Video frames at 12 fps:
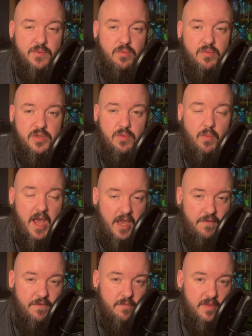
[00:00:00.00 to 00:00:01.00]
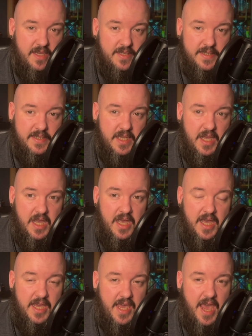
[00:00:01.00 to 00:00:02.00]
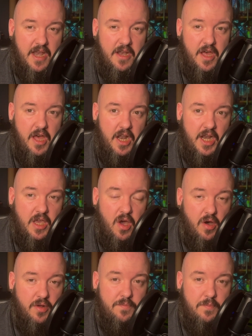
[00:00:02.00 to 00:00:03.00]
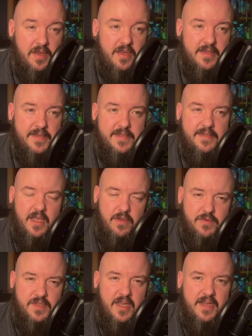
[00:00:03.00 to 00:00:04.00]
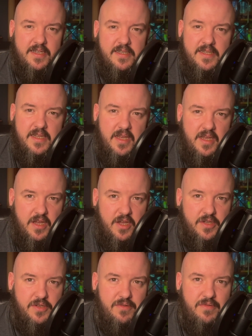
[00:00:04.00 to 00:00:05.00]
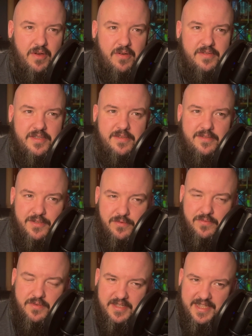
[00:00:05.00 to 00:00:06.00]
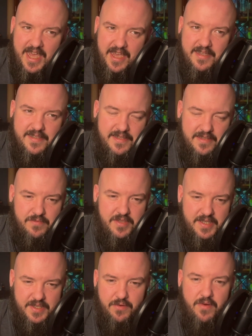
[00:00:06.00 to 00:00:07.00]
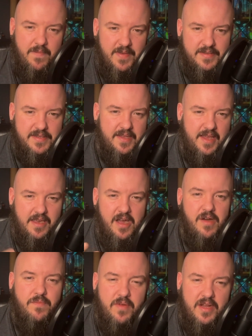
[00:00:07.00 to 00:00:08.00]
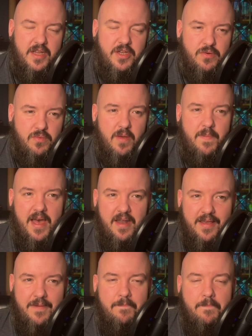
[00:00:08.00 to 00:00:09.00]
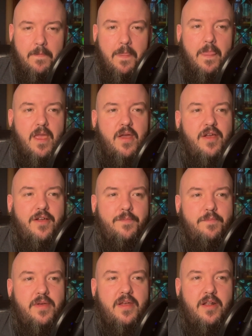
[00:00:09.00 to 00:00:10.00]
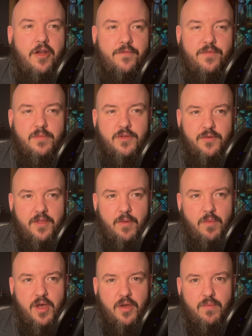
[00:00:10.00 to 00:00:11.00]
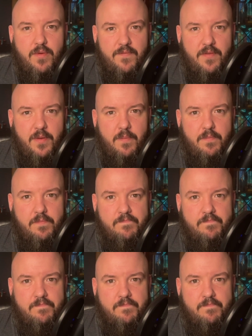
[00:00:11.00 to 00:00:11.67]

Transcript: walked away from this again early on because they all signed do not talk things and all these agreements, so they can't really talk about it but a lot of them took their work with them.